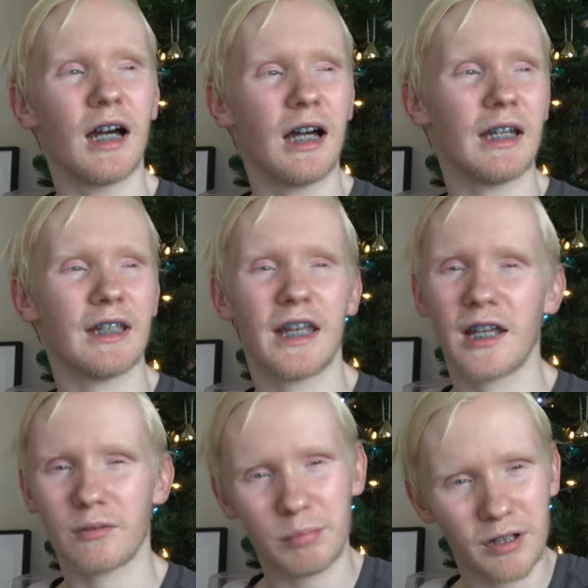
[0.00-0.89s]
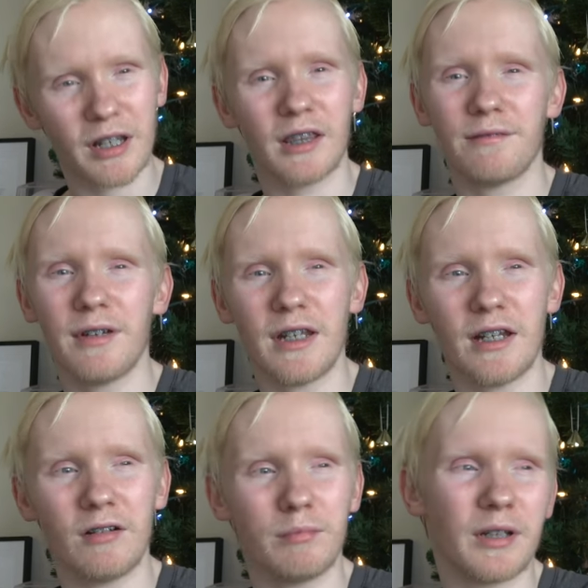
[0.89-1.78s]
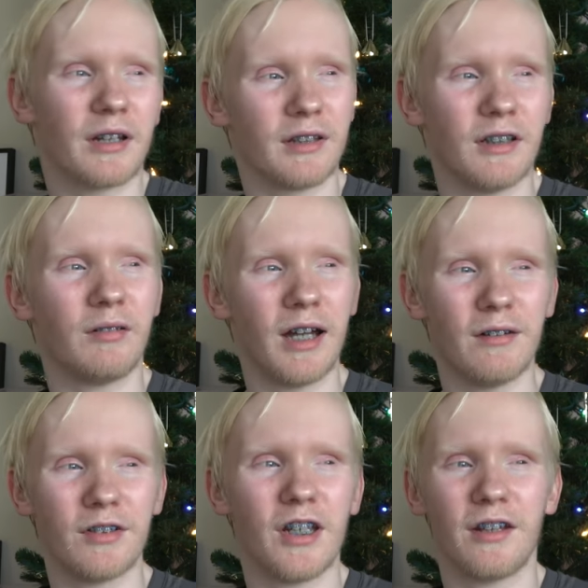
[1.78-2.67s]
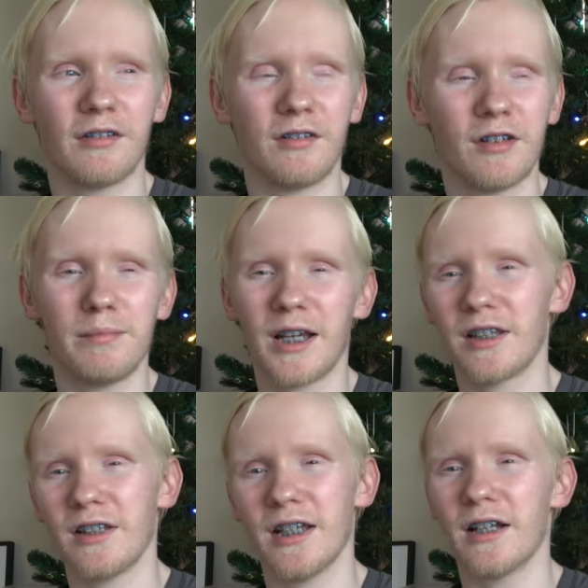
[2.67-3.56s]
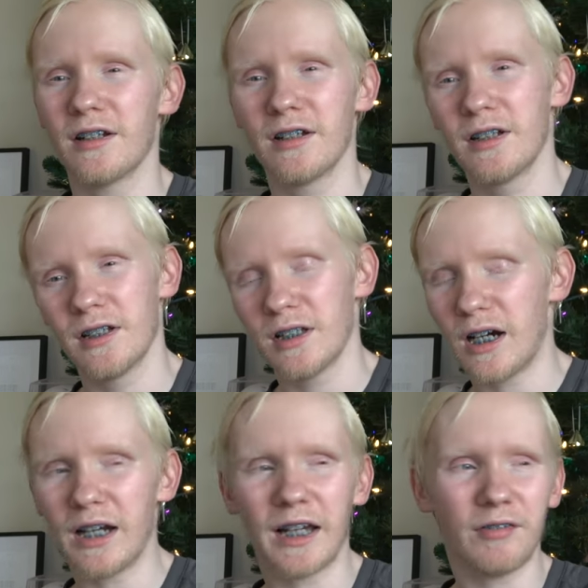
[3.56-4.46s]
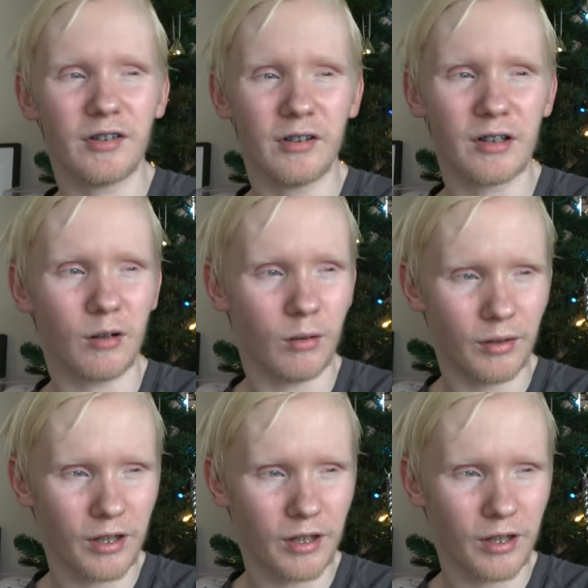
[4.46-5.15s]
I can't put it in the video because I don't have a chance to inspect it yet. I have to look at all